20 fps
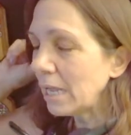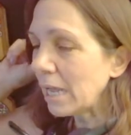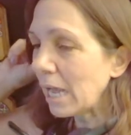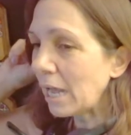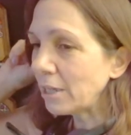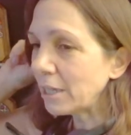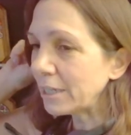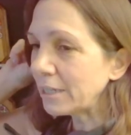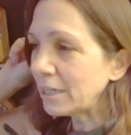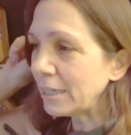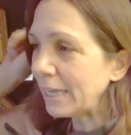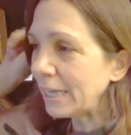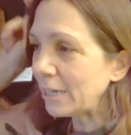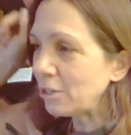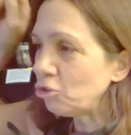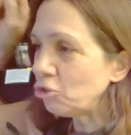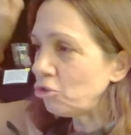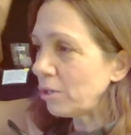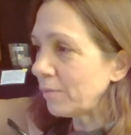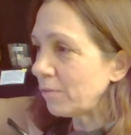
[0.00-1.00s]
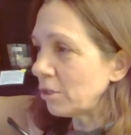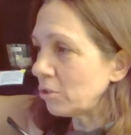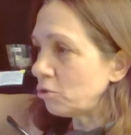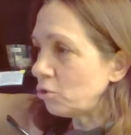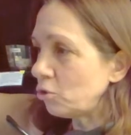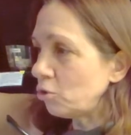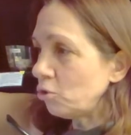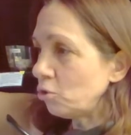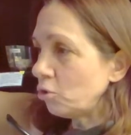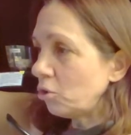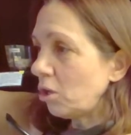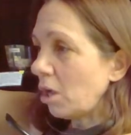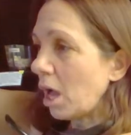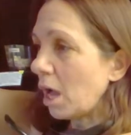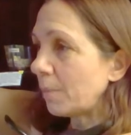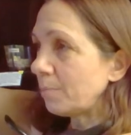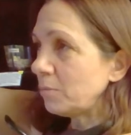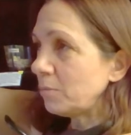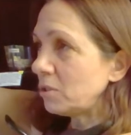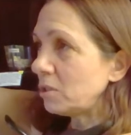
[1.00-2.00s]
I'll let the energy of the two
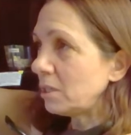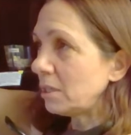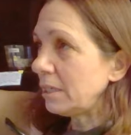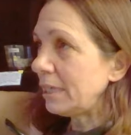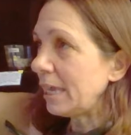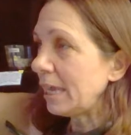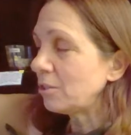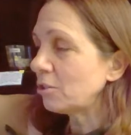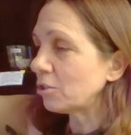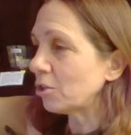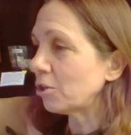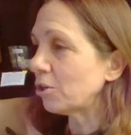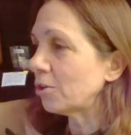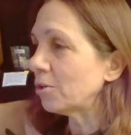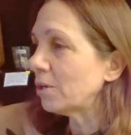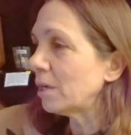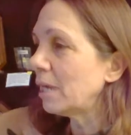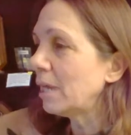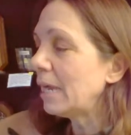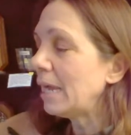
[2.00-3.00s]
come together